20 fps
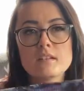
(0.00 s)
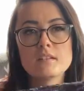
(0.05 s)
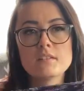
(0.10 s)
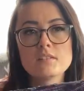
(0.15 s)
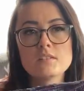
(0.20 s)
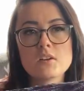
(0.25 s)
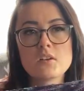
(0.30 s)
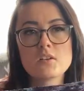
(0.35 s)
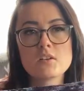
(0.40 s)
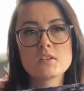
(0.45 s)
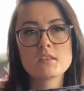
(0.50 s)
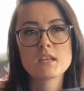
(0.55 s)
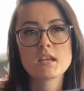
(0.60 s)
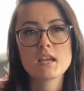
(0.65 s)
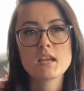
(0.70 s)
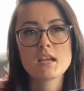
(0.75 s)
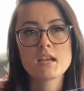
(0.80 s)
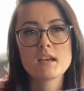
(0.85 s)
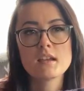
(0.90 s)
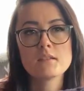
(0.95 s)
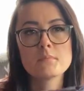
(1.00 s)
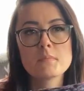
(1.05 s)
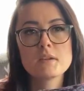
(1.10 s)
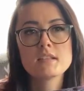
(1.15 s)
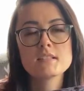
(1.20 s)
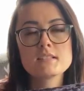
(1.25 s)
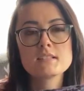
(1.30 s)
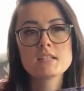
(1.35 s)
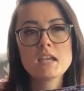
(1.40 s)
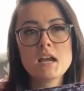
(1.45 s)
yarn that I had in my
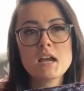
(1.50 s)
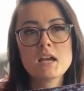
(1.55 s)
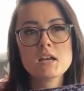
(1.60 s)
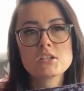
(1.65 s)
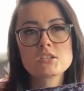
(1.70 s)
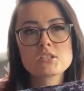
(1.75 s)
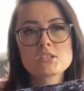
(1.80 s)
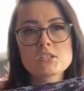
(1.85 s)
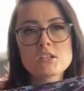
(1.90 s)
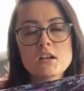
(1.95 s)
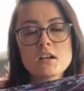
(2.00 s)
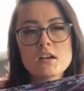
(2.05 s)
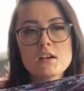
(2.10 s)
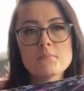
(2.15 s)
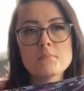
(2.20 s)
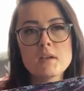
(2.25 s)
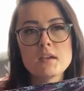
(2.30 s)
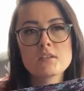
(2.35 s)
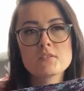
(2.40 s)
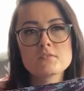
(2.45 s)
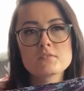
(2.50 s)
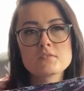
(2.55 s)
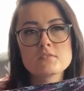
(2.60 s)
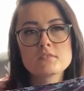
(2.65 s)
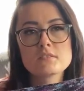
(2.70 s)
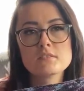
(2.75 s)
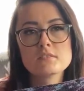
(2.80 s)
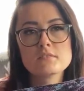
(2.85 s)
stash, Manos